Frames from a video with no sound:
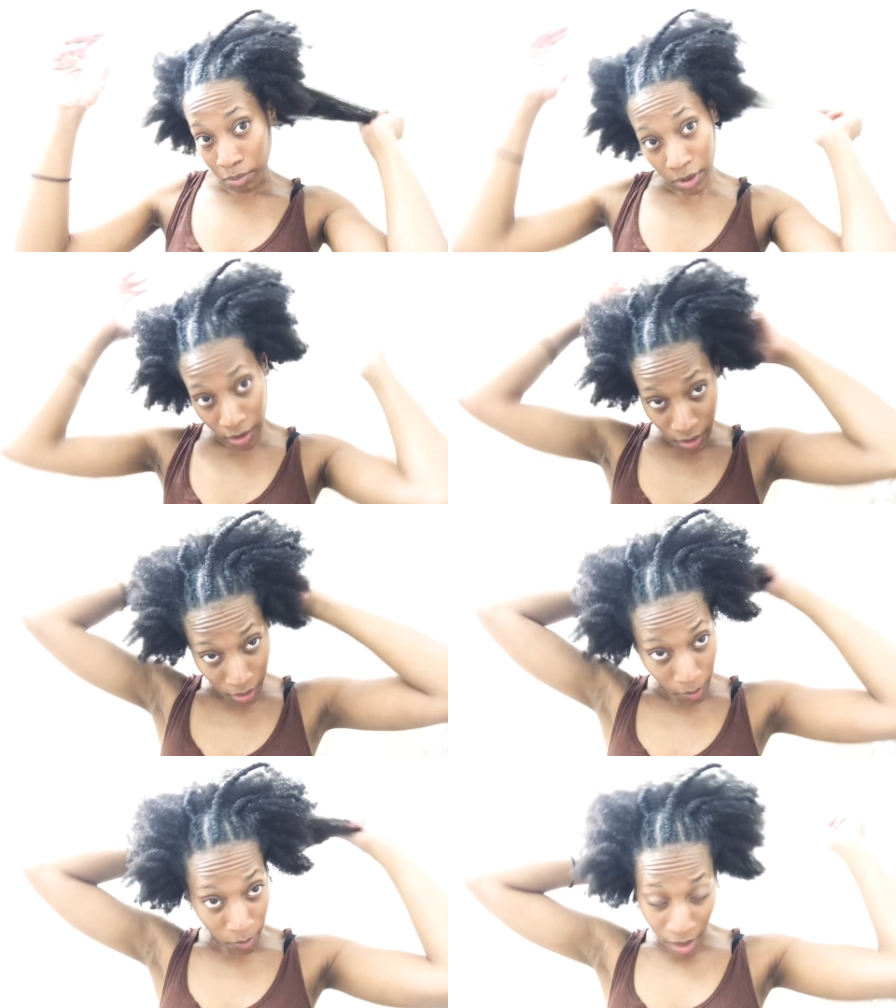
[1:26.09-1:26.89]
putting
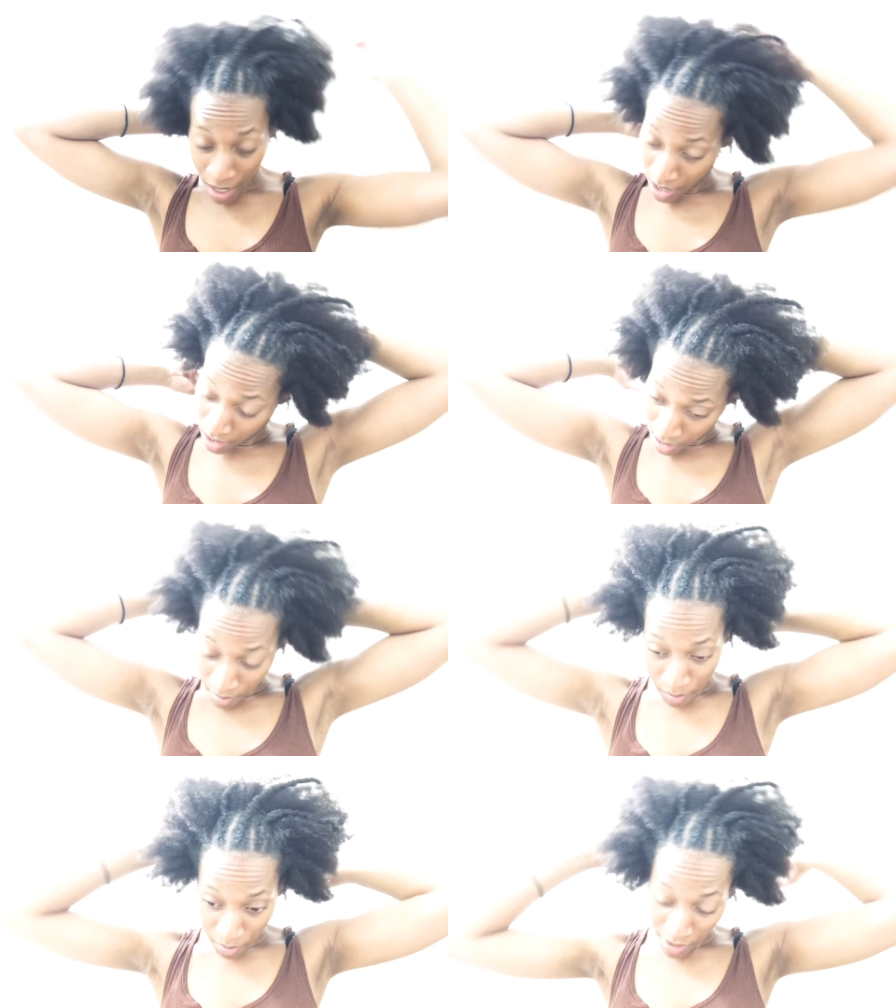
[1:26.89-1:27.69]
some
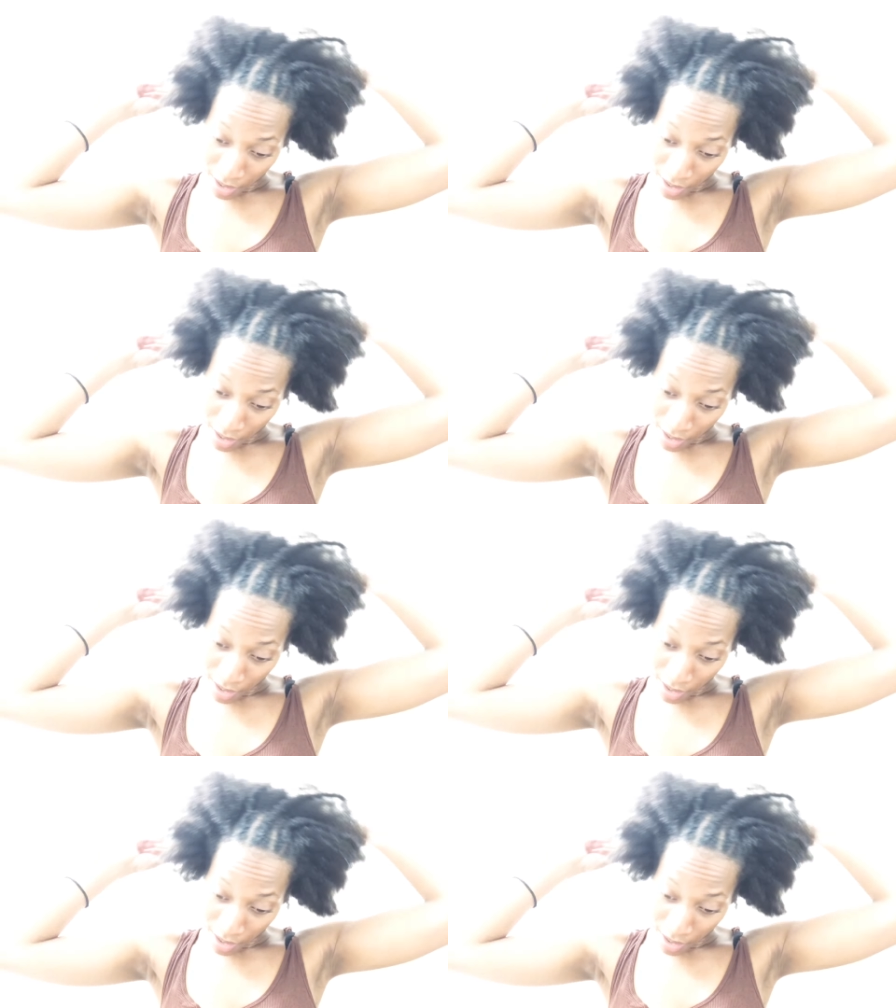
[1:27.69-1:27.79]
but